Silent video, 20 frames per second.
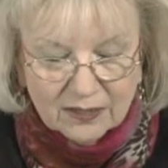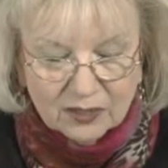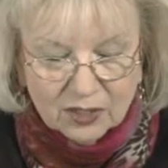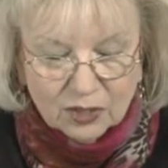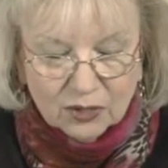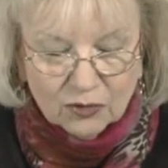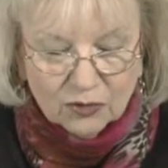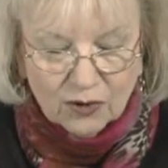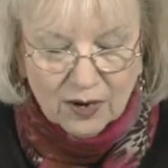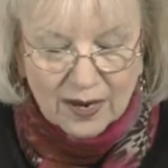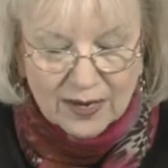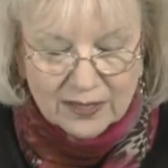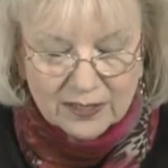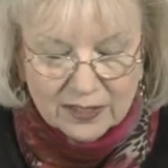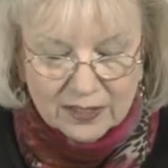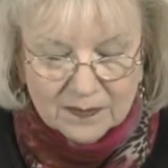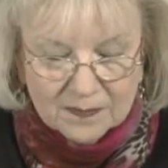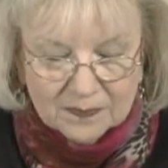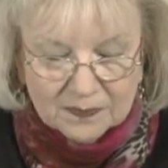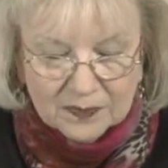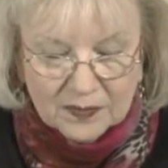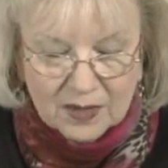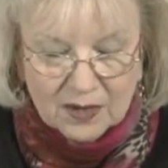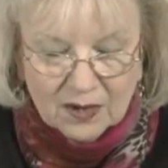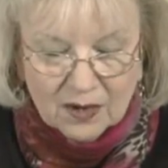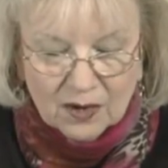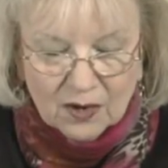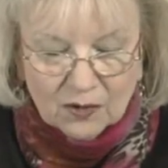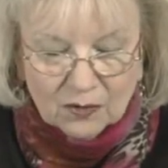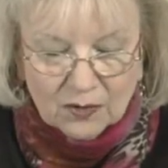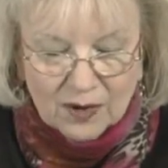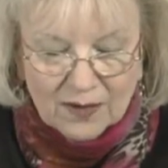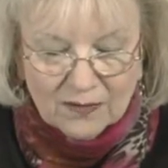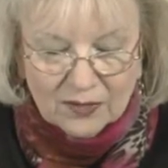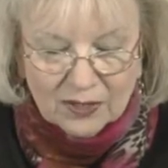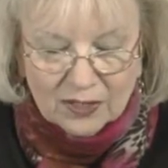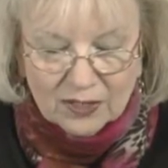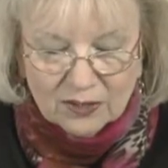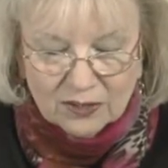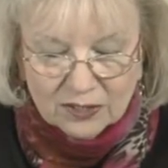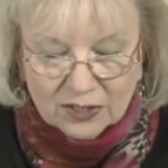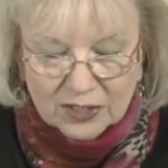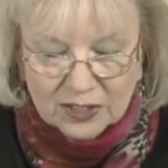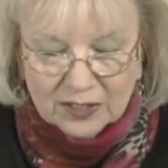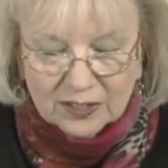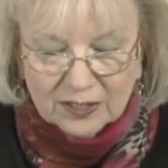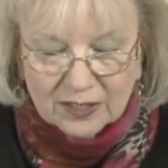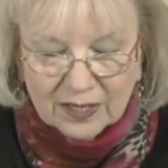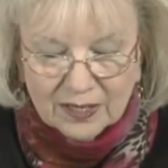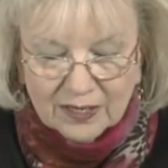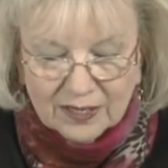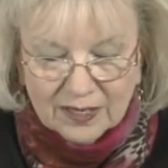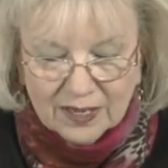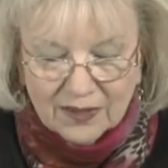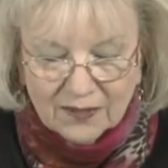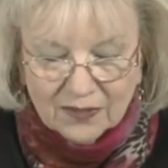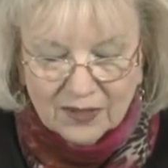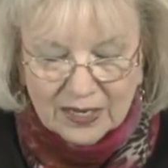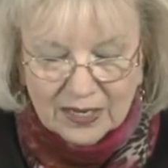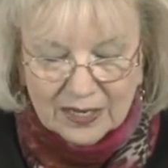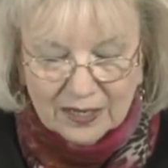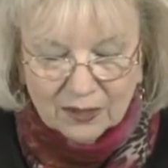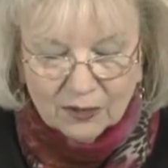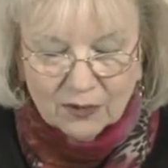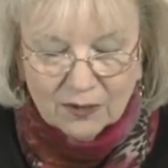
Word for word: in the great revelation given